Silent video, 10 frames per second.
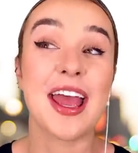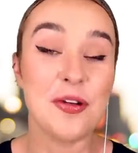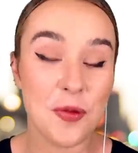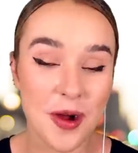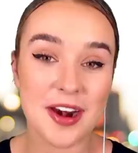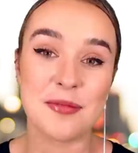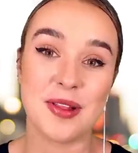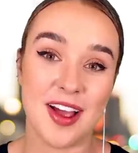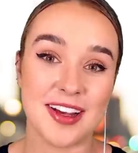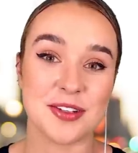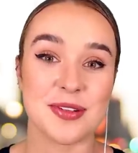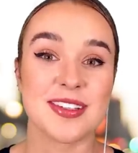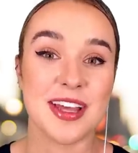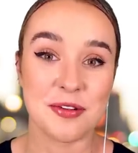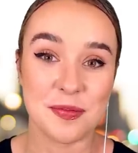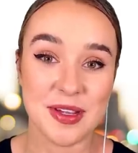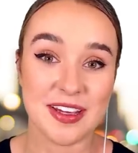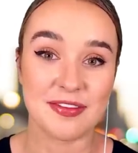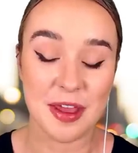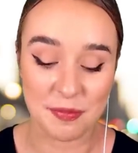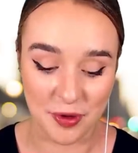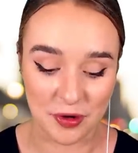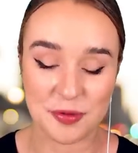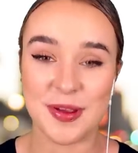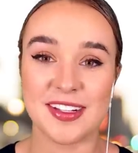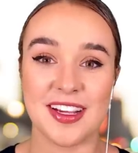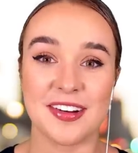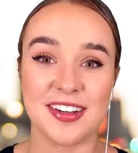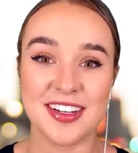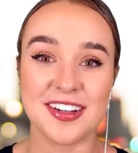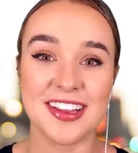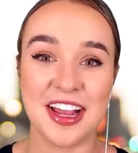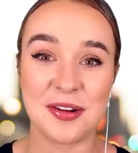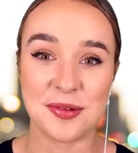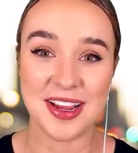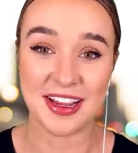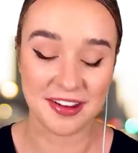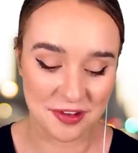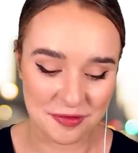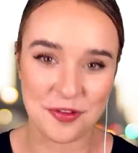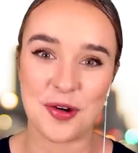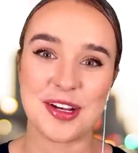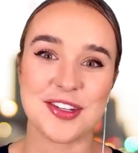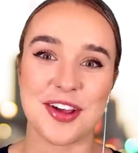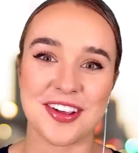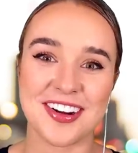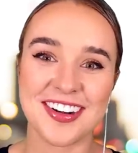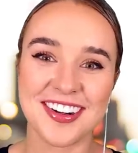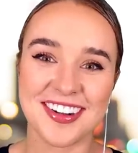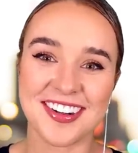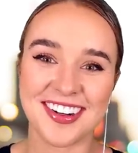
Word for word: And what a plot twist that would be if they both picked out a Neil Lane ring for each other.